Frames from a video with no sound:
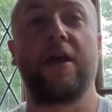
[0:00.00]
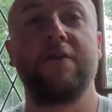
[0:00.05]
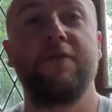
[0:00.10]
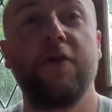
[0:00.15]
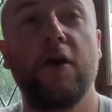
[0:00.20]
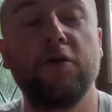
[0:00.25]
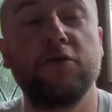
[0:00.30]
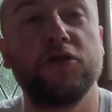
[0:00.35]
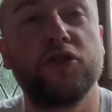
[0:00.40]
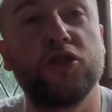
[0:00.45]

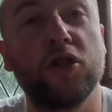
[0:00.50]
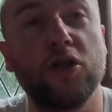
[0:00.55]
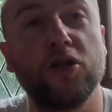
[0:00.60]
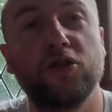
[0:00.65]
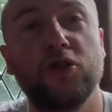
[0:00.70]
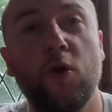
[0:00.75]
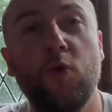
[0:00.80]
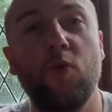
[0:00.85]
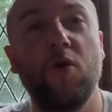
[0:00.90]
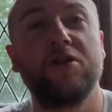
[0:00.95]
folks,
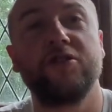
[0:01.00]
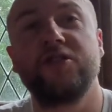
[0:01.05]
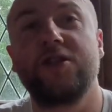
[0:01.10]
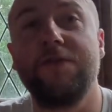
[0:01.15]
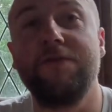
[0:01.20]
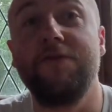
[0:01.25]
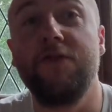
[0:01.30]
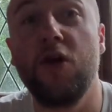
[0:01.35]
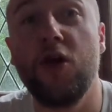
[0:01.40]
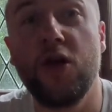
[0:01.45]
so what's the
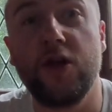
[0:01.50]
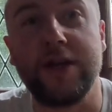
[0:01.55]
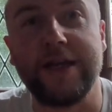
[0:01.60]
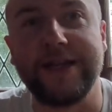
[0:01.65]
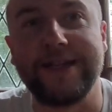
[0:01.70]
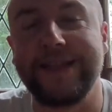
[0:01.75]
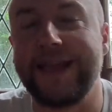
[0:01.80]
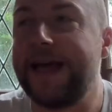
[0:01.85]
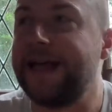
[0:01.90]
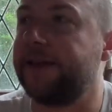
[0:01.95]

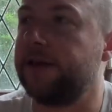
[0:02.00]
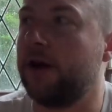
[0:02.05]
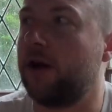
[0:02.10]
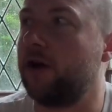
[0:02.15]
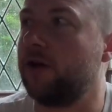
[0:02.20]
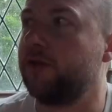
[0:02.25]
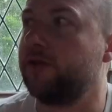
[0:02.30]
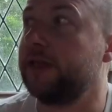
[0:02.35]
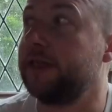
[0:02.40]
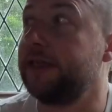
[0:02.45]
verdict then
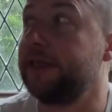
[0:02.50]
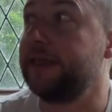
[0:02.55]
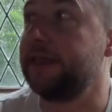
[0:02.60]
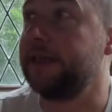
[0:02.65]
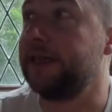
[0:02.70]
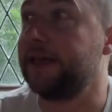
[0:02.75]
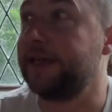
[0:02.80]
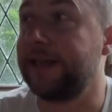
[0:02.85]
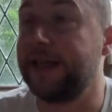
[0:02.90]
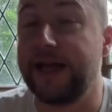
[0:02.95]
on
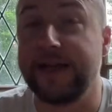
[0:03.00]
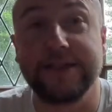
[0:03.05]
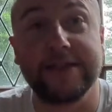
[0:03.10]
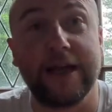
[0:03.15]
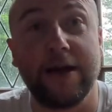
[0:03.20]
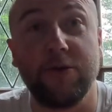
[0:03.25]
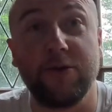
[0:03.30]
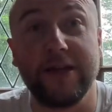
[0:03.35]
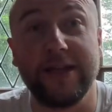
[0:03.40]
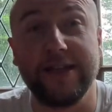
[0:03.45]
the
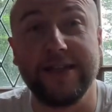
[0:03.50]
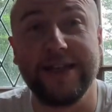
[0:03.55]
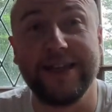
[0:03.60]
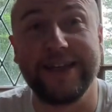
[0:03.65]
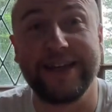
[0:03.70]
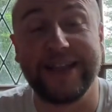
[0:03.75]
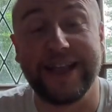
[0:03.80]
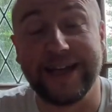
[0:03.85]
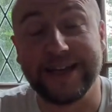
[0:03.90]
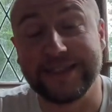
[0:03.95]

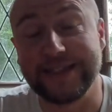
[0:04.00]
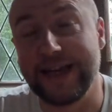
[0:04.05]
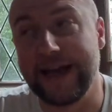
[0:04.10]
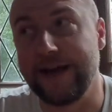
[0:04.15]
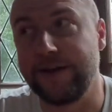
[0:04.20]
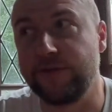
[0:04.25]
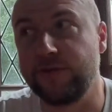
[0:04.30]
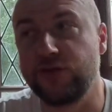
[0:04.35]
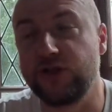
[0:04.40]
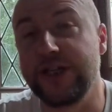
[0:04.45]

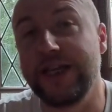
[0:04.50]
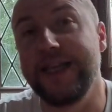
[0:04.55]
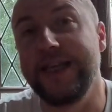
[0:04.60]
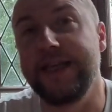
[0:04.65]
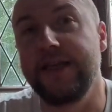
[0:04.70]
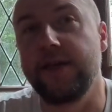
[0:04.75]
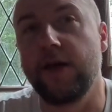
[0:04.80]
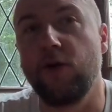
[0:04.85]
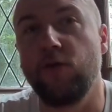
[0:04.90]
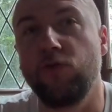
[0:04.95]
Glasshouse
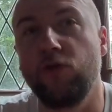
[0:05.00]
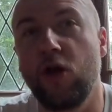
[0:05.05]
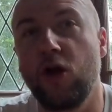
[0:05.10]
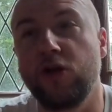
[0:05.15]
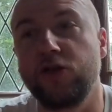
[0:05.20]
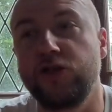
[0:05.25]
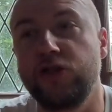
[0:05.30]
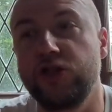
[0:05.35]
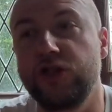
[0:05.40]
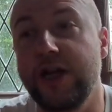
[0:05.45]
Eco
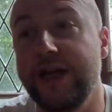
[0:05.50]
Lodge,